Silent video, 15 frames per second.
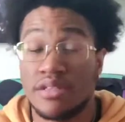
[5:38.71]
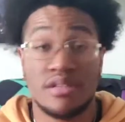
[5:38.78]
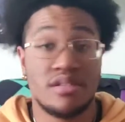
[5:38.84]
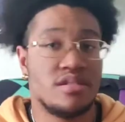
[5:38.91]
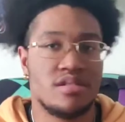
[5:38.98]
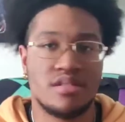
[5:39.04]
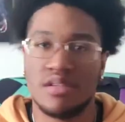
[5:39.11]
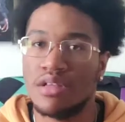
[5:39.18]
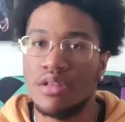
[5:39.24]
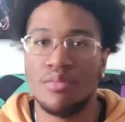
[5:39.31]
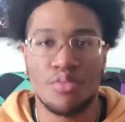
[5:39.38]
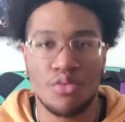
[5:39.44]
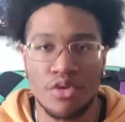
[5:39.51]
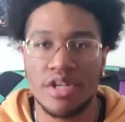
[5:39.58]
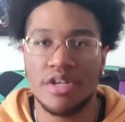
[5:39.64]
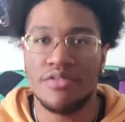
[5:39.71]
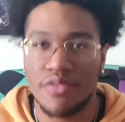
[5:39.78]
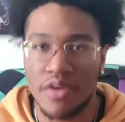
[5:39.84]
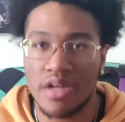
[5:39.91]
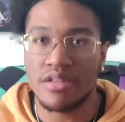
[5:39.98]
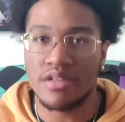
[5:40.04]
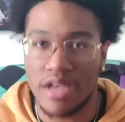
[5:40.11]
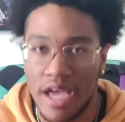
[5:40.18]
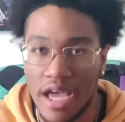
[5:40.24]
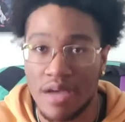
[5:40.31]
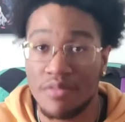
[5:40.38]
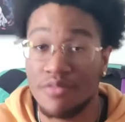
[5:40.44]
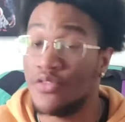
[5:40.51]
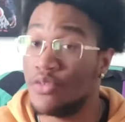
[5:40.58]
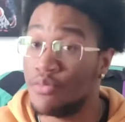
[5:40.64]
this is still a pretty fun
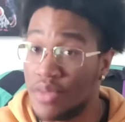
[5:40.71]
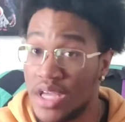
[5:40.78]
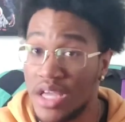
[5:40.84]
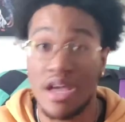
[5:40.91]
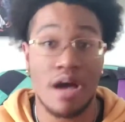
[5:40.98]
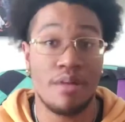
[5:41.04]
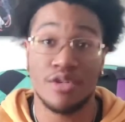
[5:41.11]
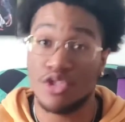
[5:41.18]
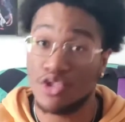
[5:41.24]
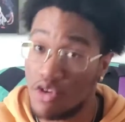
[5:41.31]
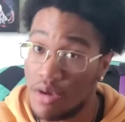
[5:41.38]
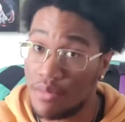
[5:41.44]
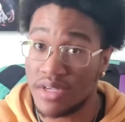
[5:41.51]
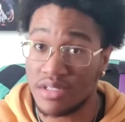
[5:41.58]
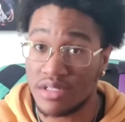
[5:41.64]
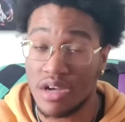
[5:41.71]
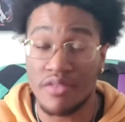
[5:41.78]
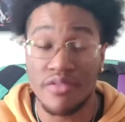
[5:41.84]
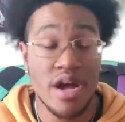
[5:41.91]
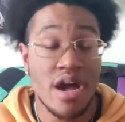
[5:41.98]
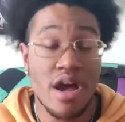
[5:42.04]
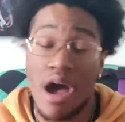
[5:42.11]
game. For me, I'm enjoying myself.